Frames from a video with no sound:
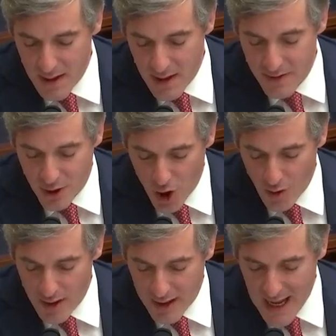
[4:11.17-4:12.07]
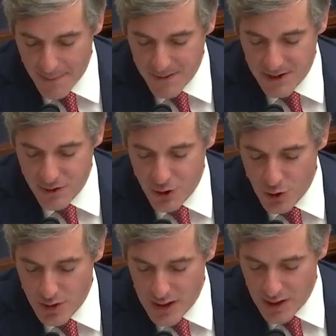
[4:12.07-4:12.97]
the current cap is at 2
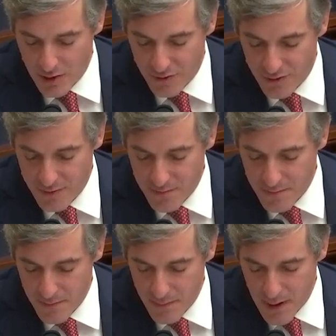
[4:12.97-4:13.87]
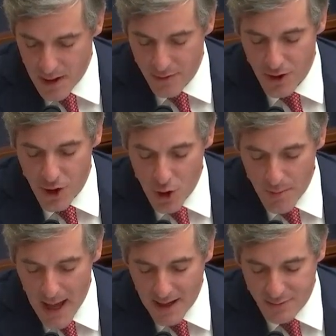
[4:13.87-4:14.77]
years. The new
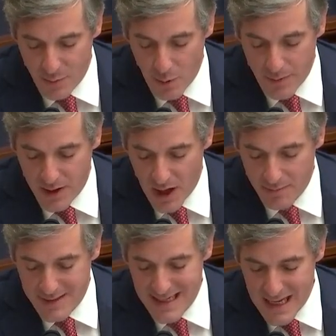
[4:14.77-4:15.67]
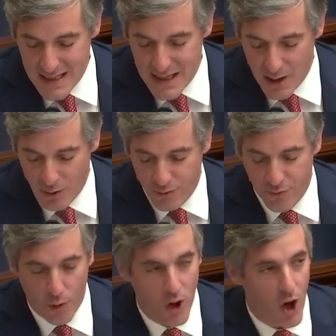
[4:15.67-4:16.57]
maximum will become 10 years
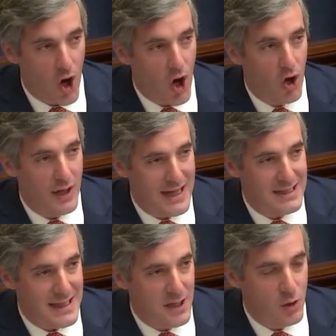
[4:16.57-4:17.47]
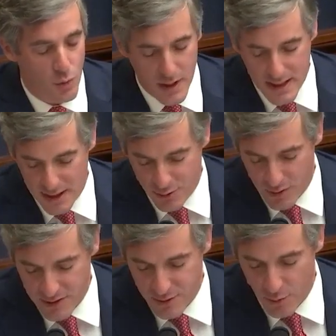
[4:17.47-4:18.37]
for all illegal
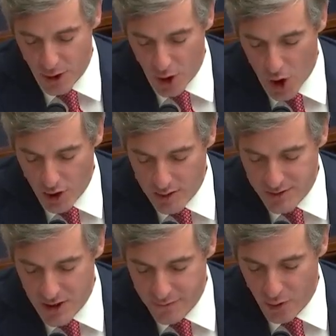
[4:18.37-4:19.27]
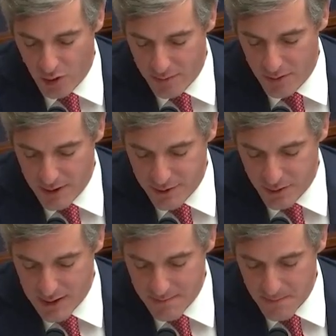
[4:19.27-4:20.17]
re-entries, regardless of your criminal history.